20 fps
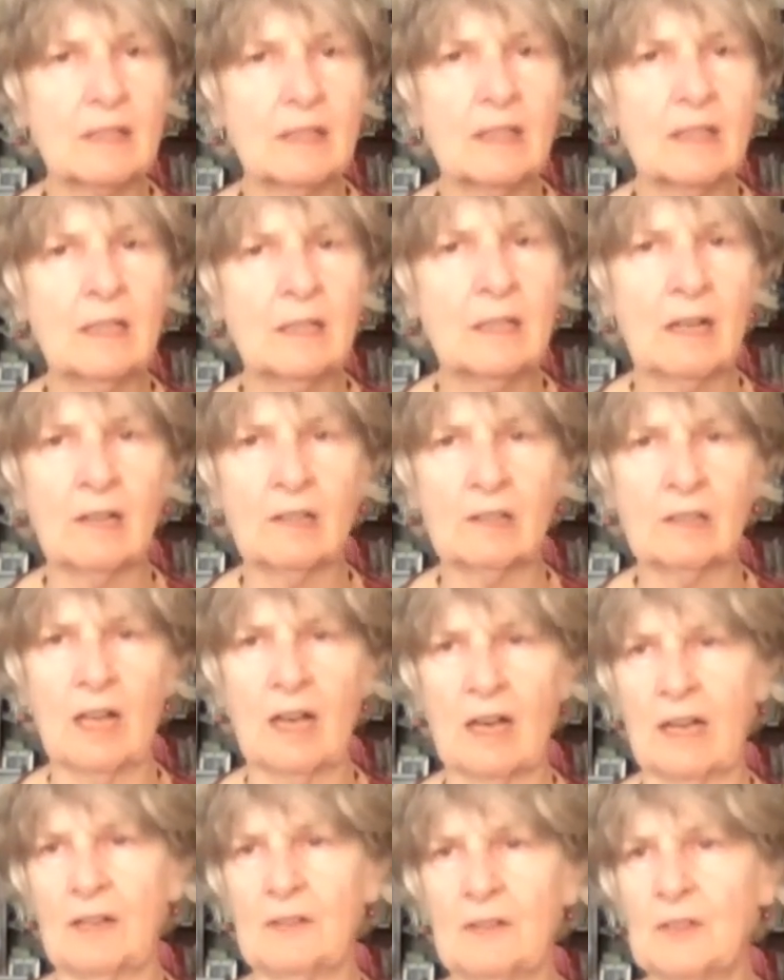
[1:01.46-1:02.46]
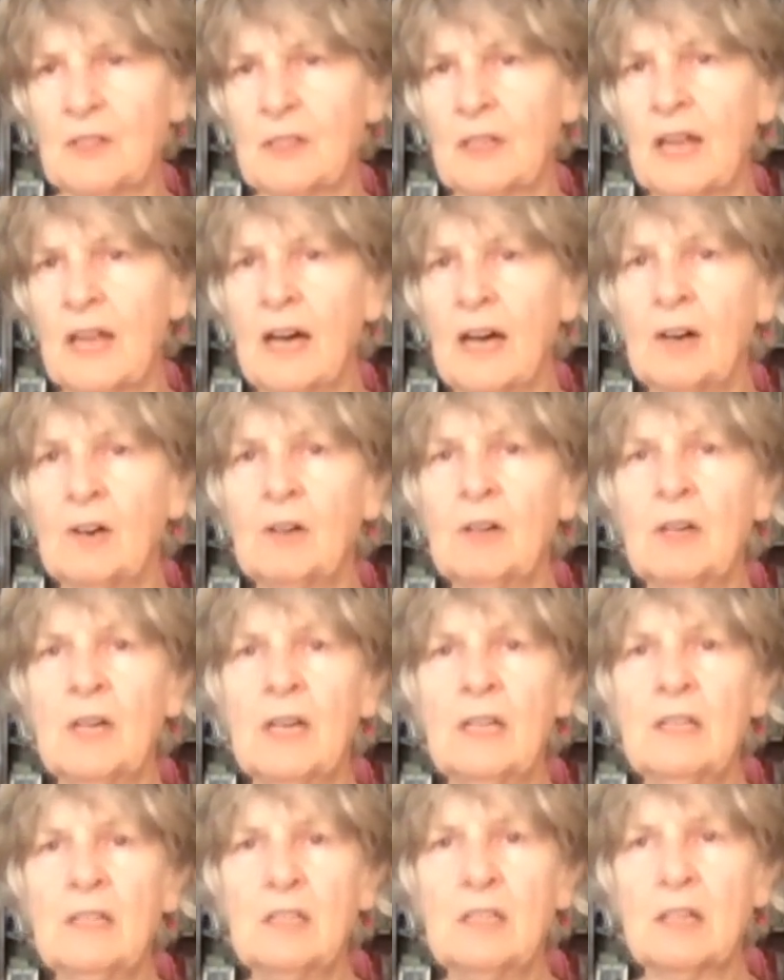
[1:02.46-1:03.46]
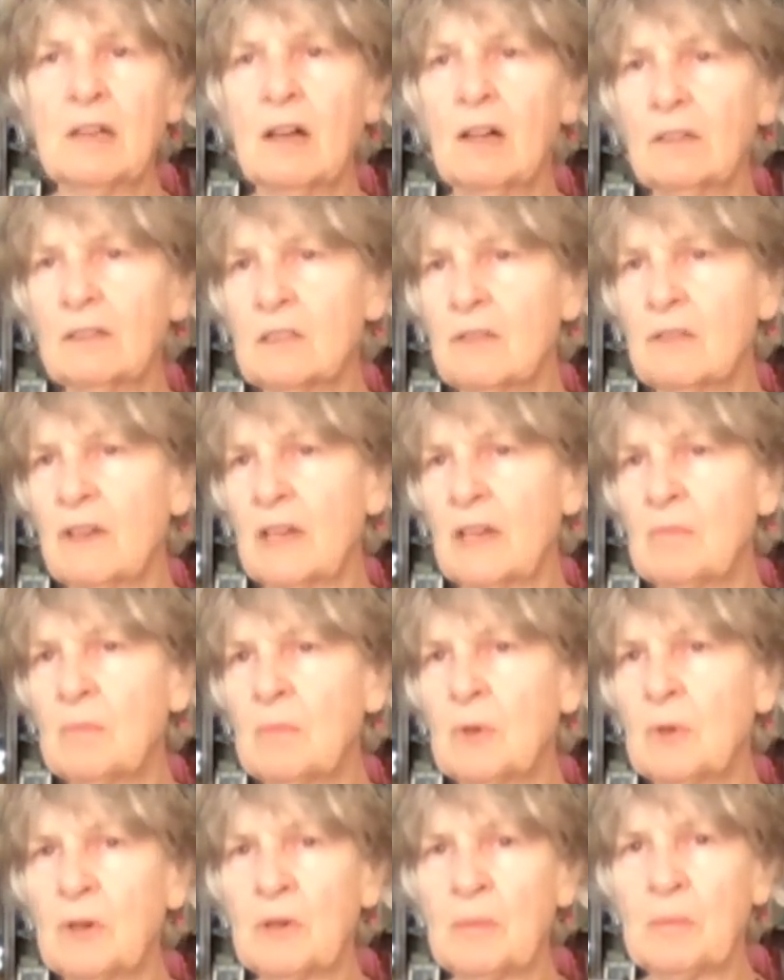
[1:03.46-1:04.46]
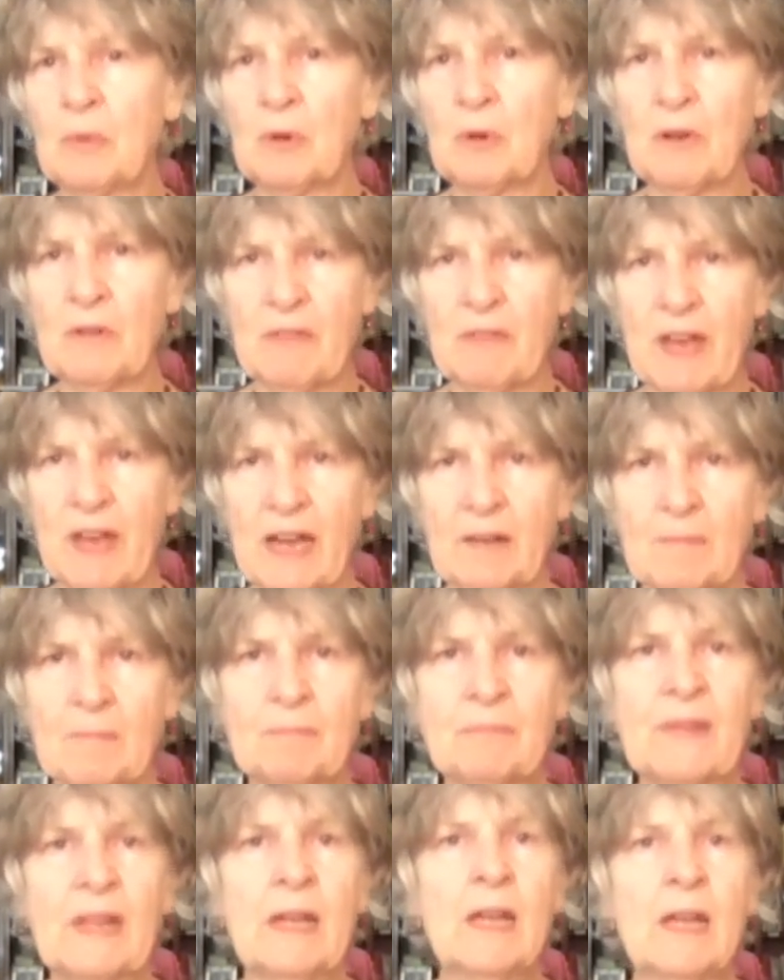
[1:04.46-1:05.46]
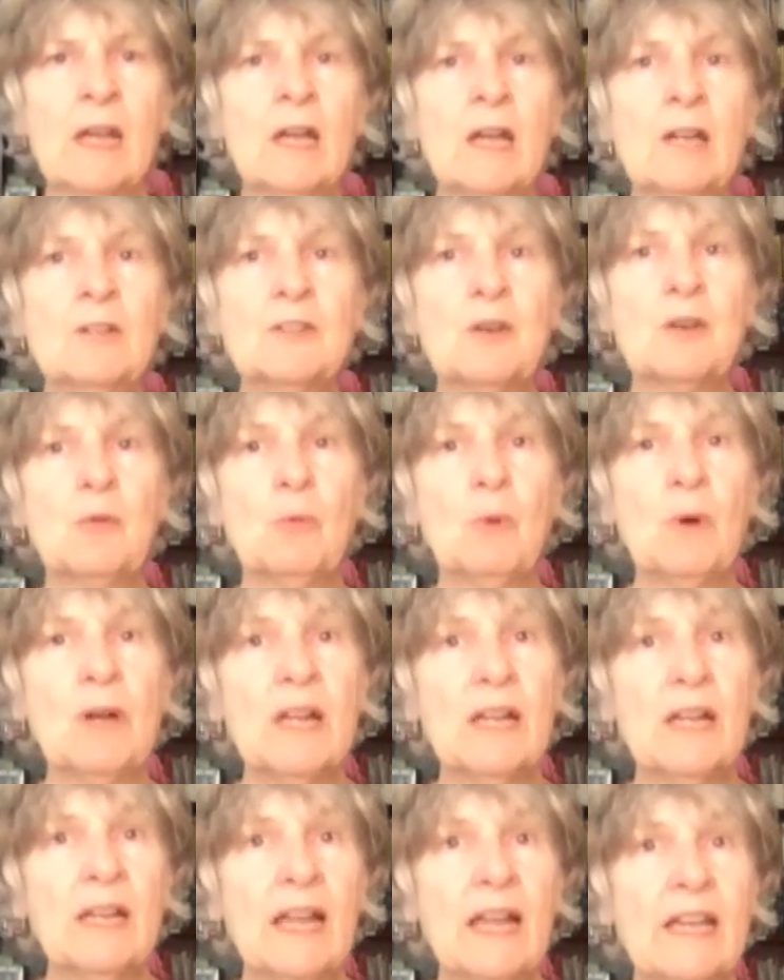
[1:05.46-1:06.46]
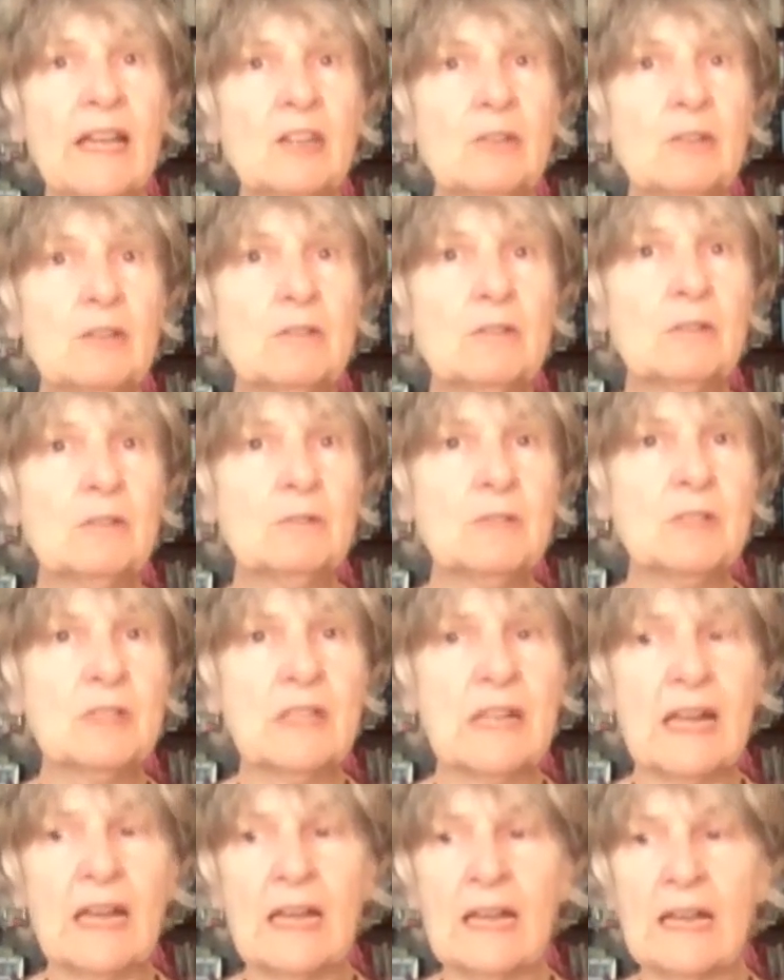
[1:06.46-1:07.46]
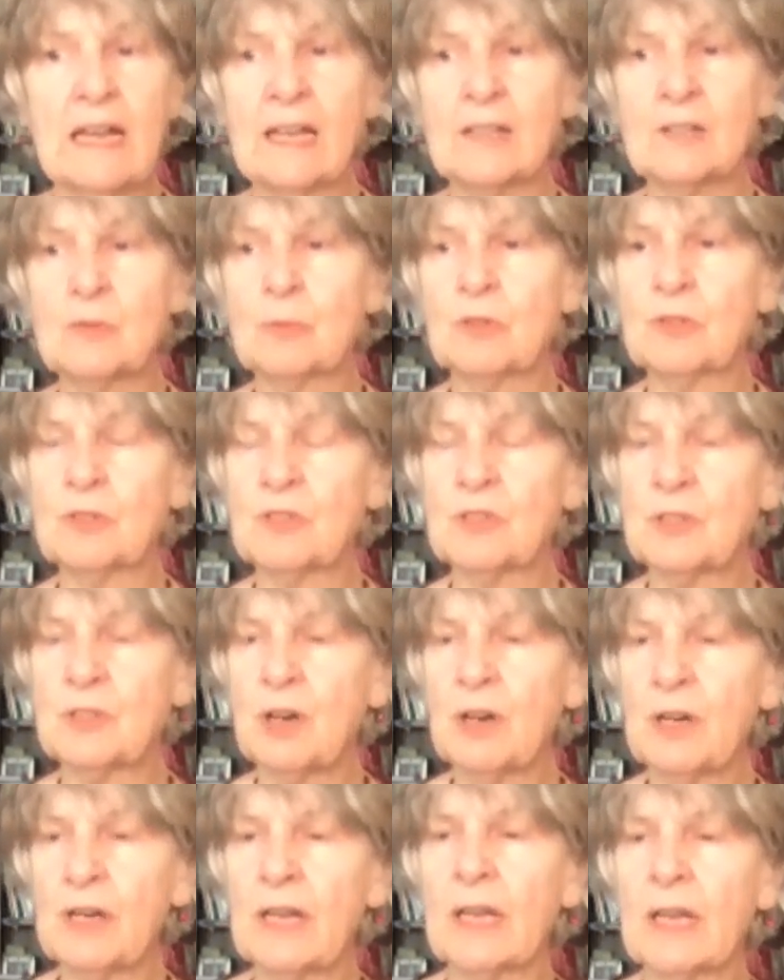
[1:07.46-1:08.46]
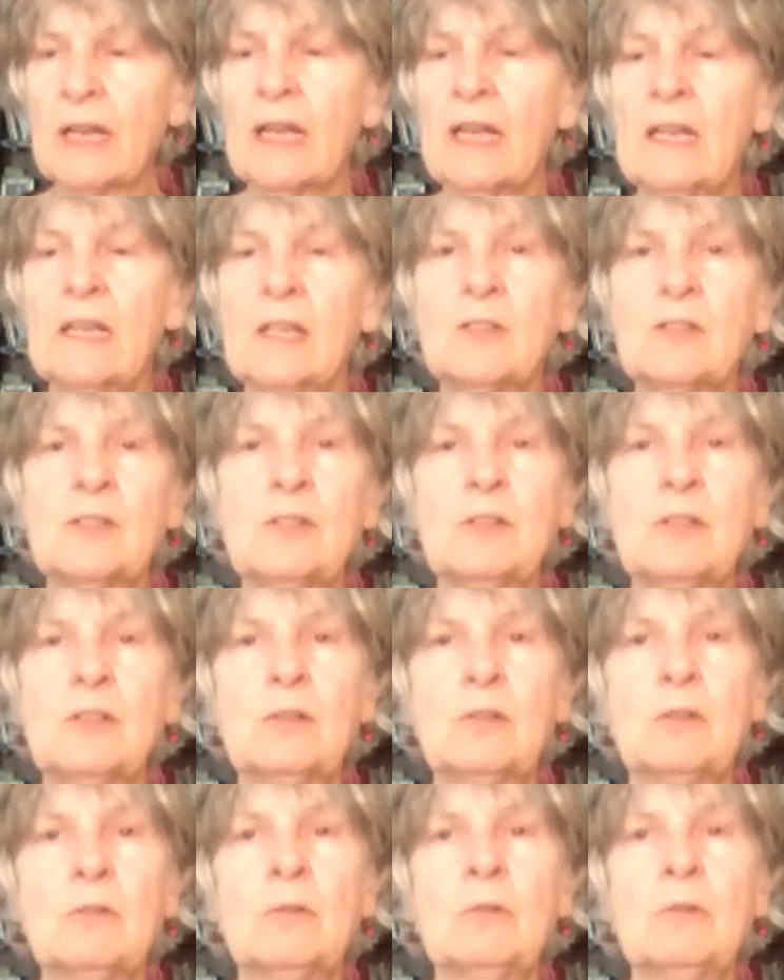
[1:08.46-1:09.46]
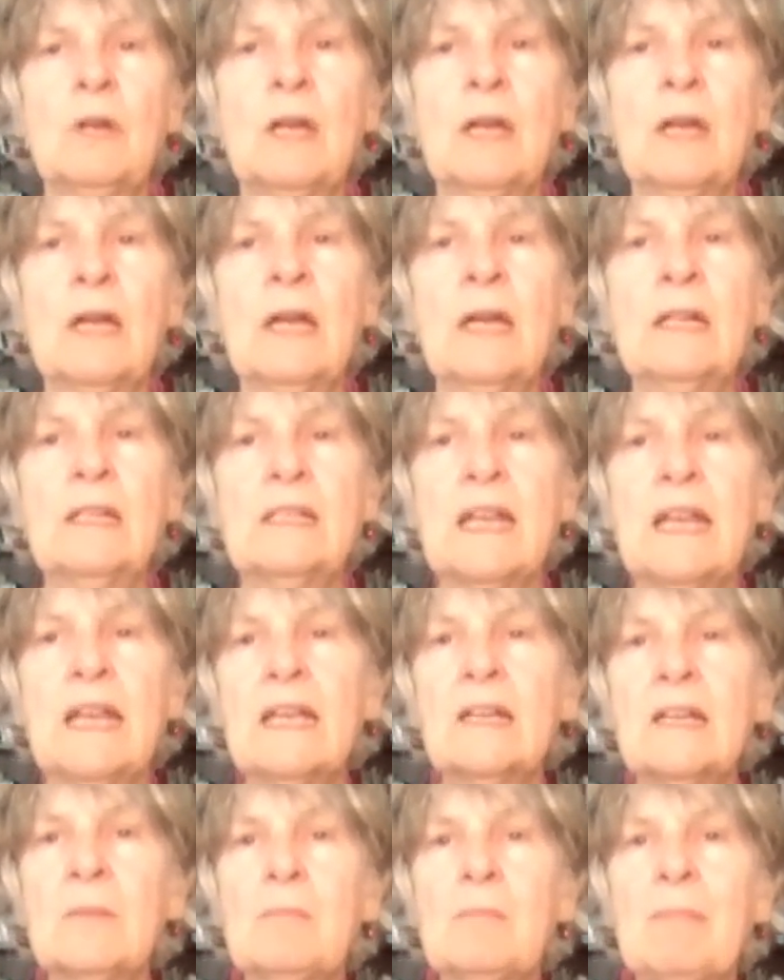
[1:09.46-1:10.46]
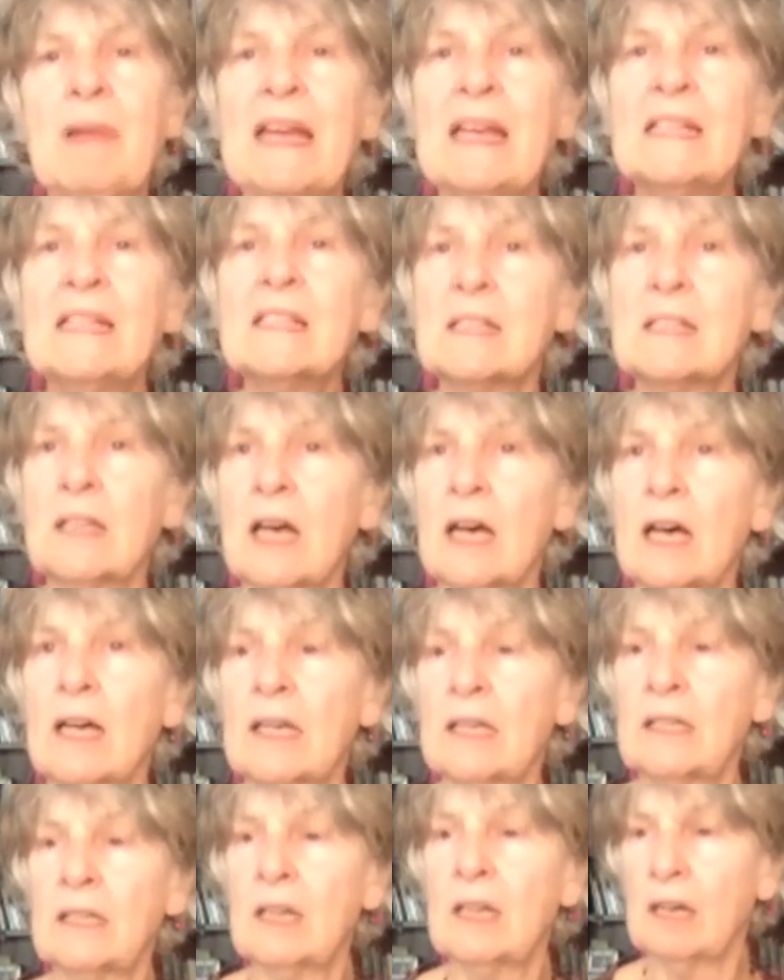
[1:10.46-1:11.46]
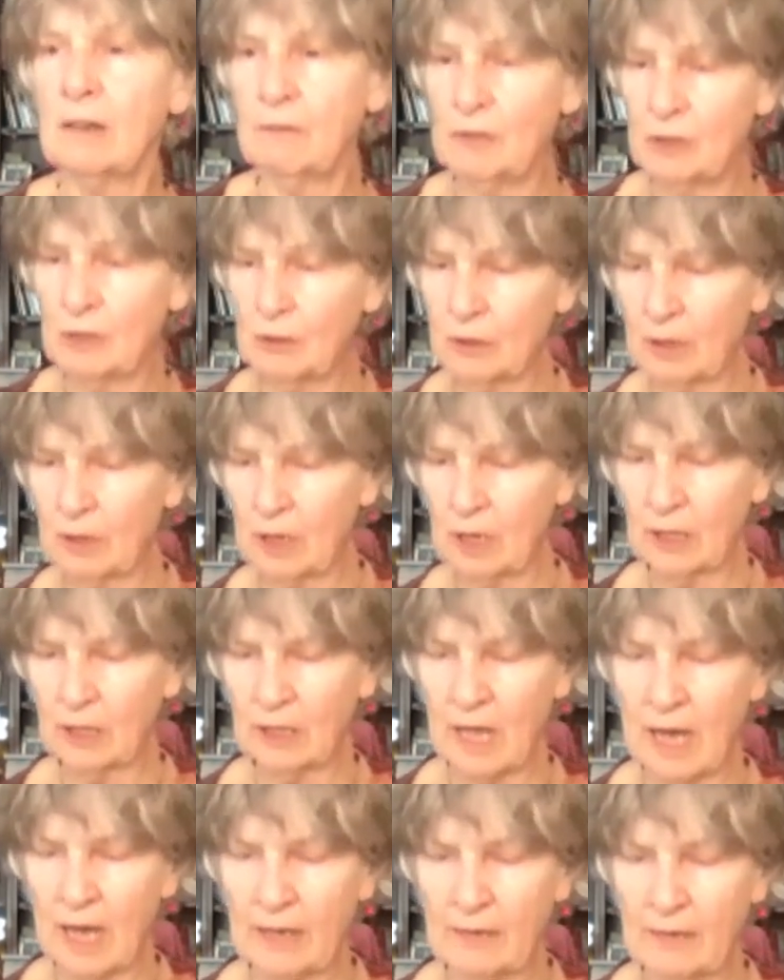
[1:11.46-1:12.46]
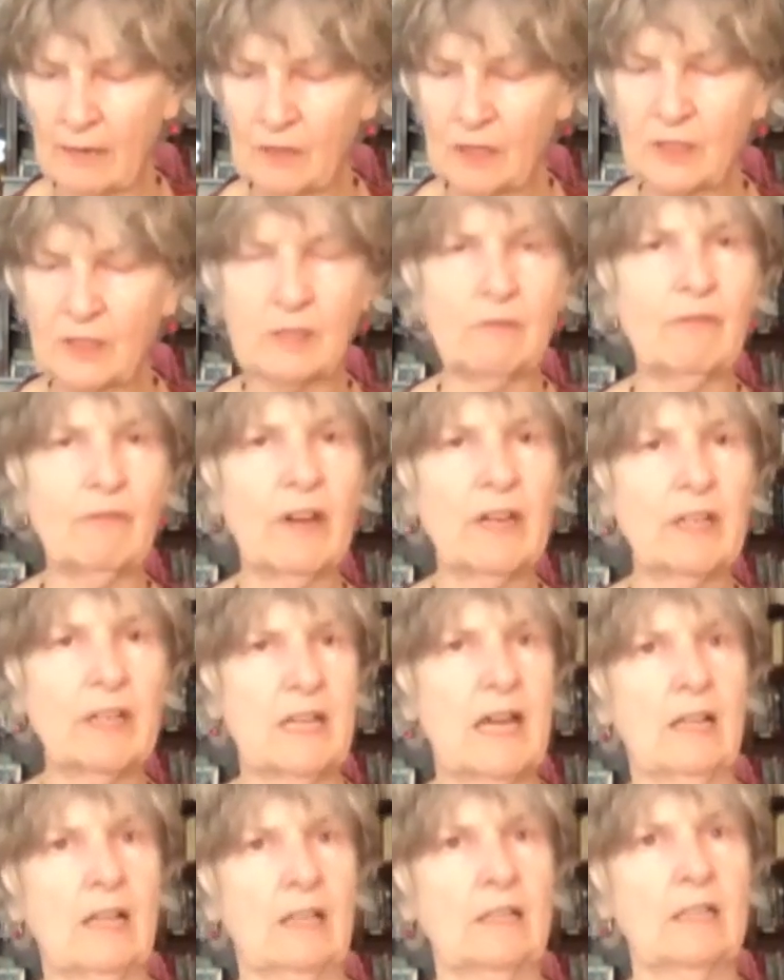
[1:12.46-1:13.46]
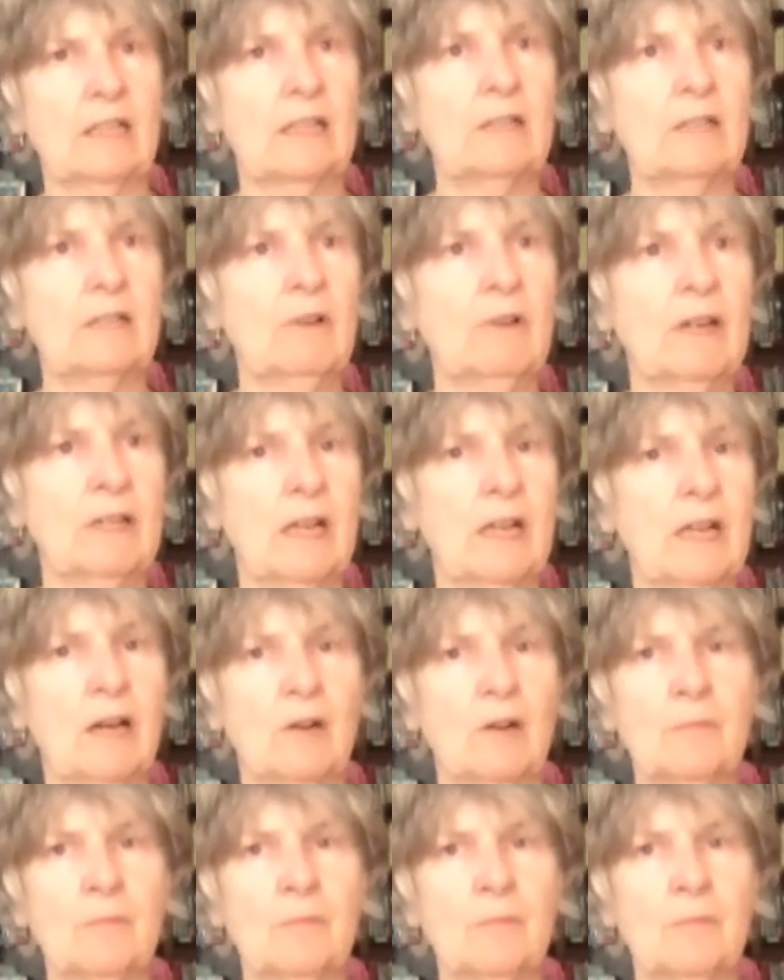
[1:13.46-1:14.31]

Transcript: in our lives and how to cultivate more and more of that. So what I'd like you to do today as we're starting is to take a baseline of your aliveness and vitality right now.